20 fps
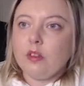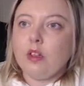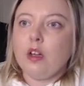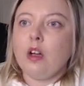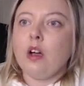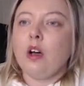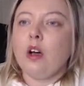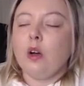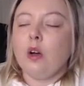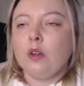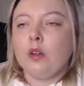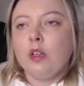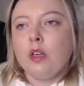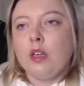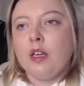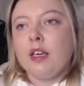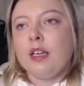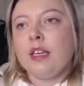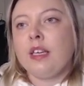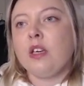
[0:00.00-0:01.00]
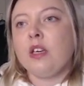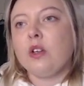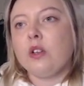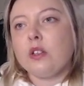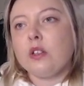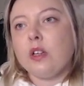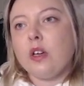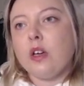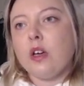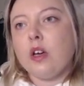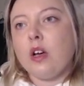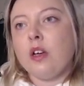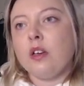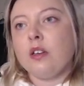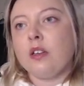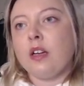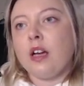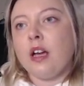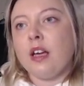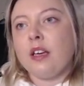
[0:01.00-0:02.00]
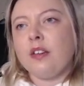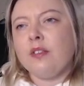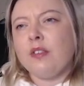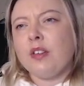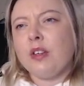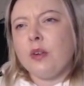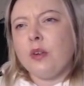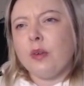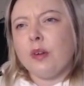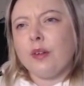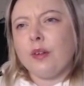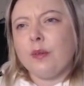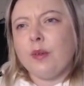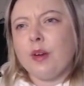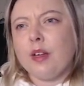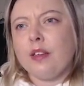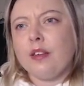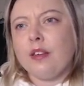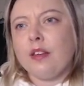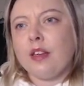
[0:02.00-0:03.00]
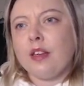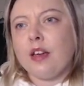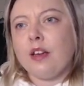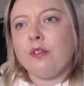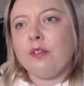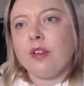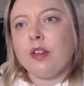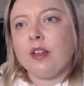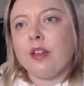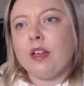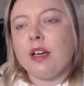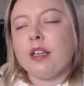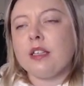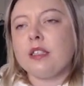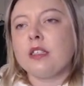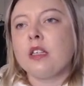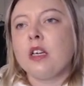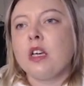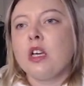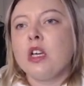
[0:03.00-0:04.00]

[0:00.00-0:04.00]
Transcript: Oh, here's a kind of annoying one that I realized.